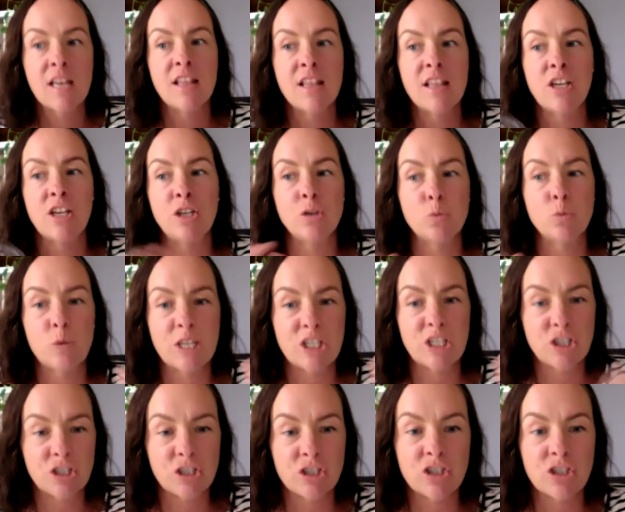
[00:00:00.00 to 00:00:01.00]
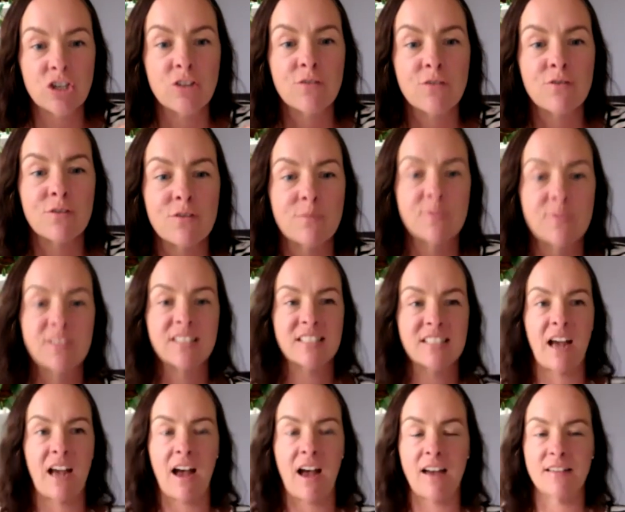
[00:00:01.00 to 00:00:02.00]
that you'd wish you'd done from the
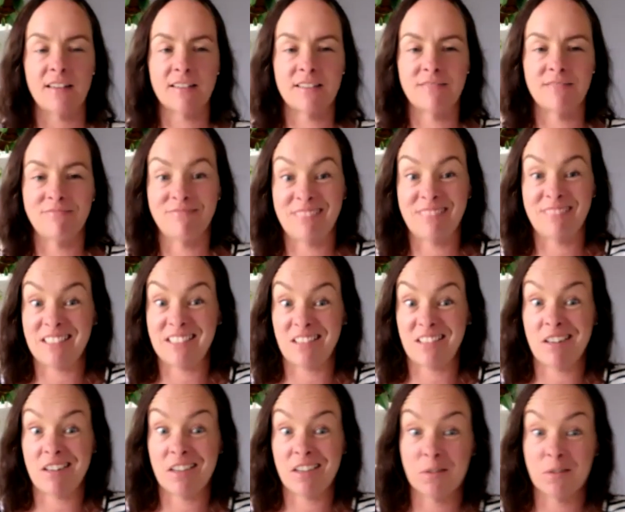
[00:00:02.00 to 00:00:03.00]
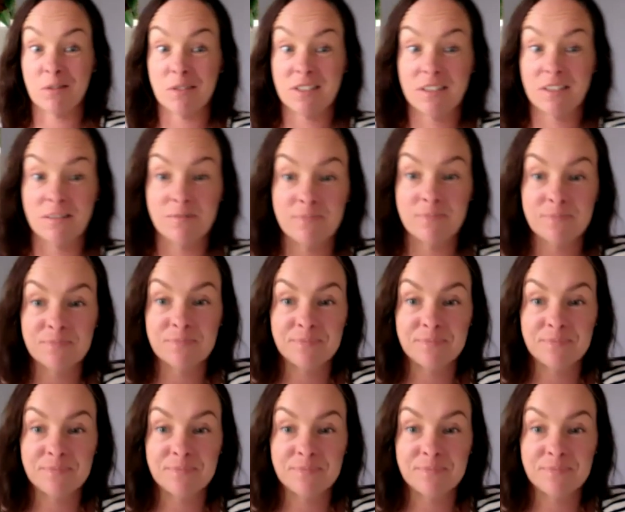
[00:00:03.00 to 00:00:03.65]
start? That's a cracker question.